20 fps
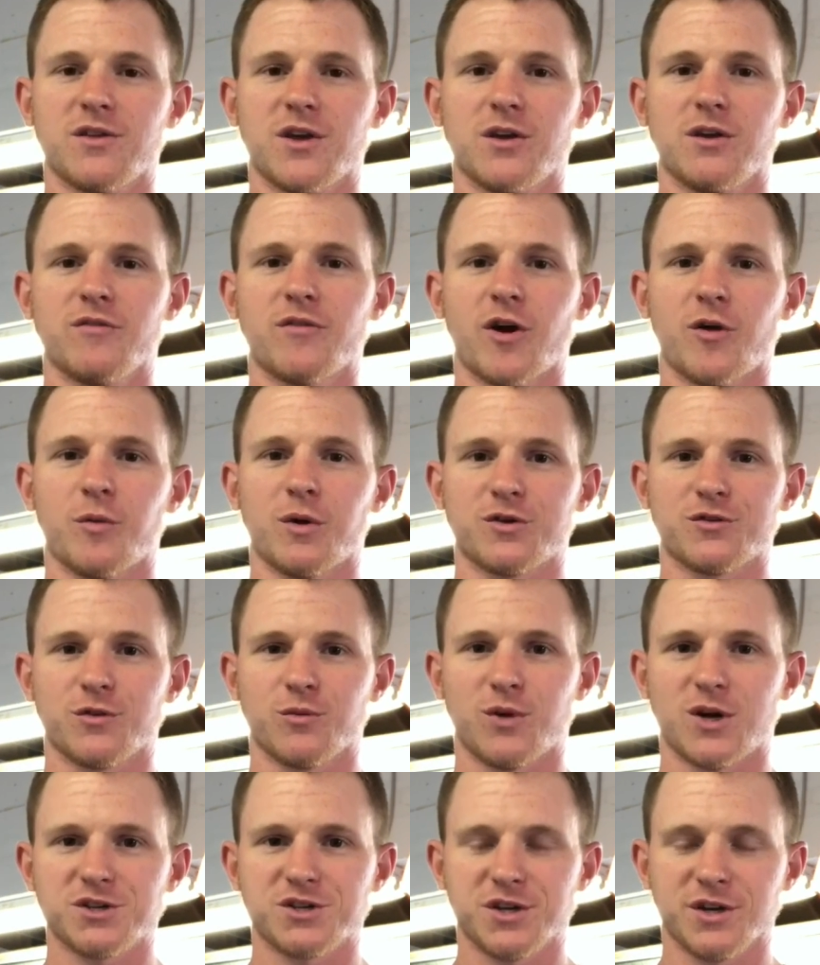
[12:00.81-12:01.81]
Thank you very much for
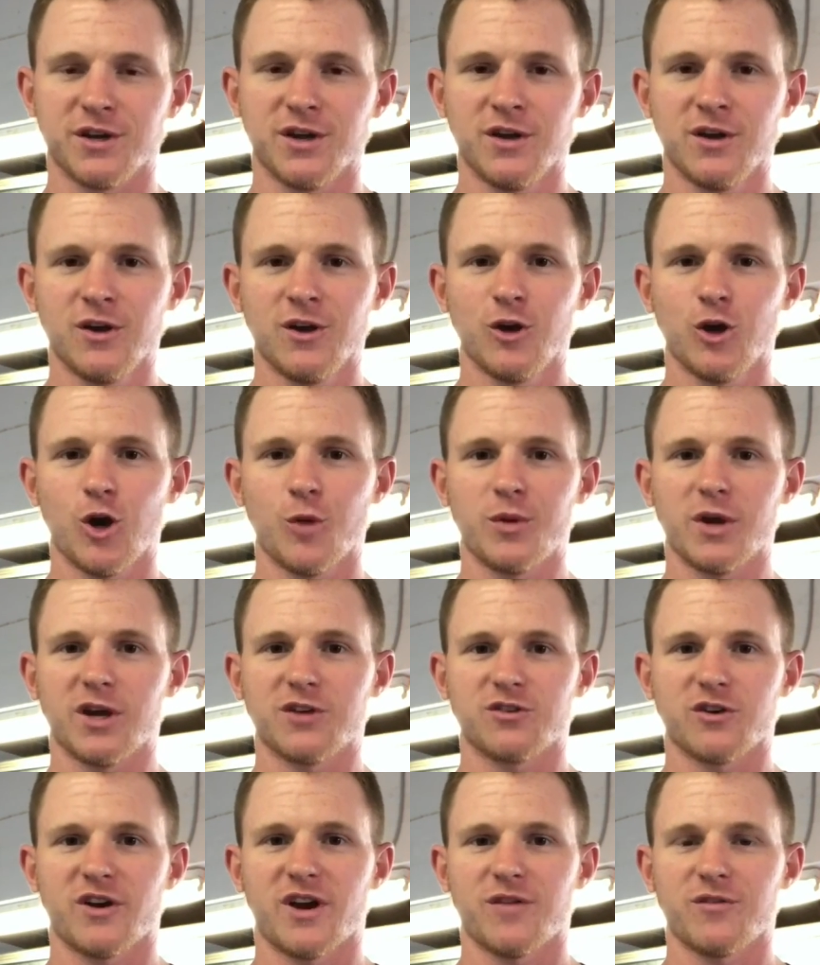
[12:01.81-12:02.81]
watching. Hope you
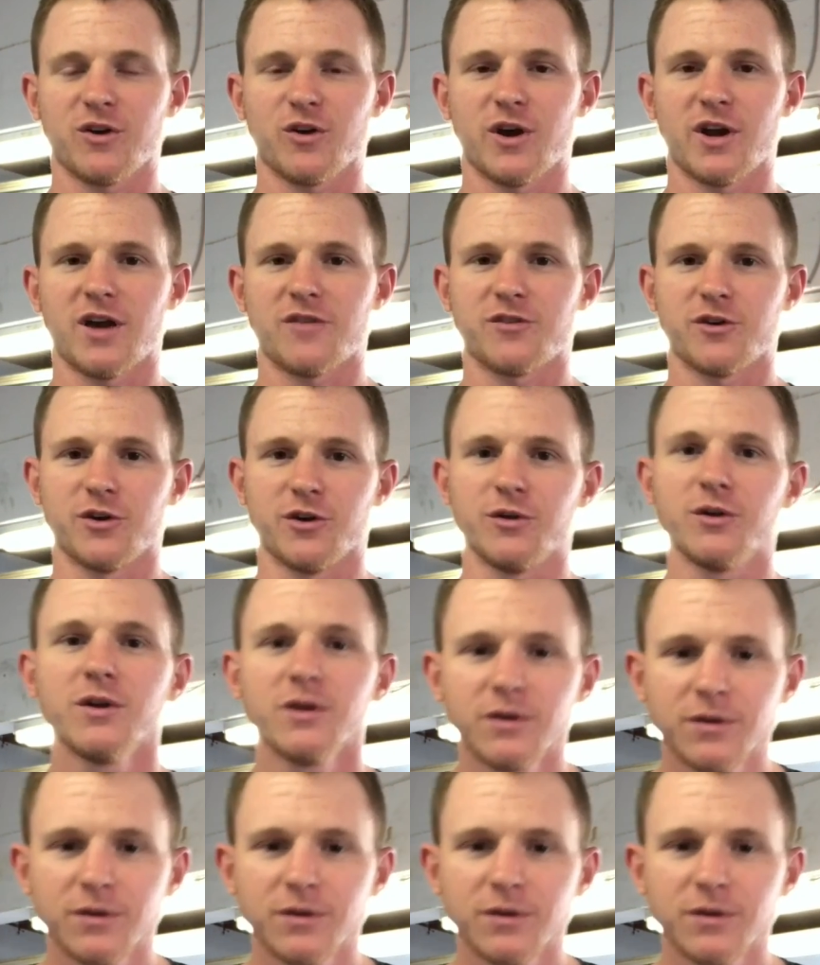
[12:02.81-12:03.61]
guys are going to have a great afternoon.